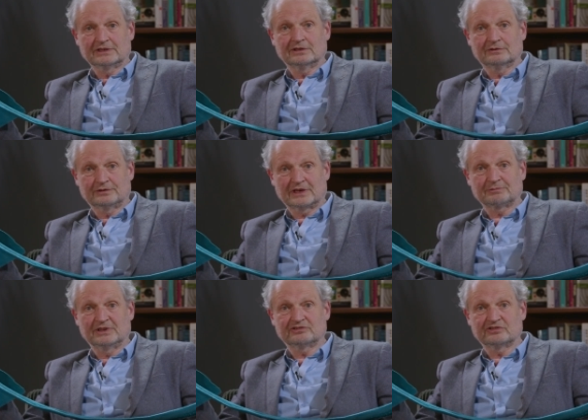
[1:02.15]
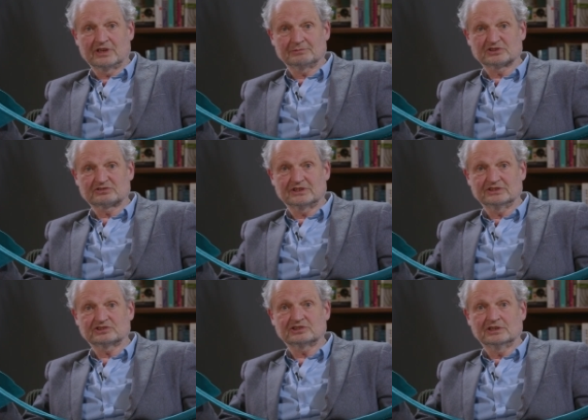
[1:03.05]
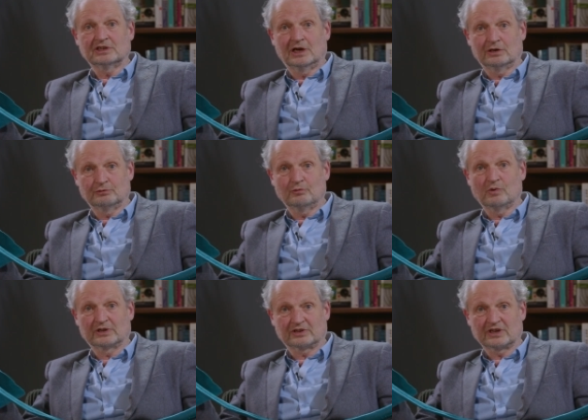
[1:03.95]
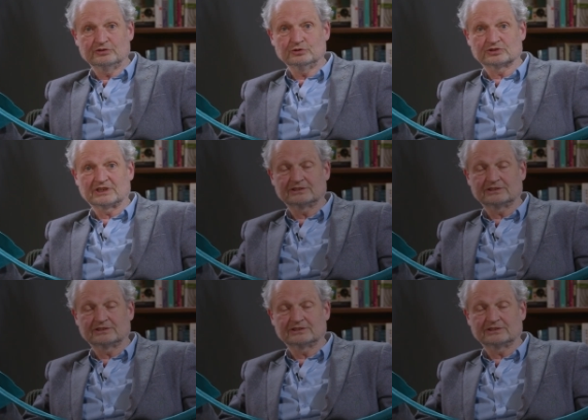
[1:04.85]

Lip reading: fragment demonstrates how one can use that.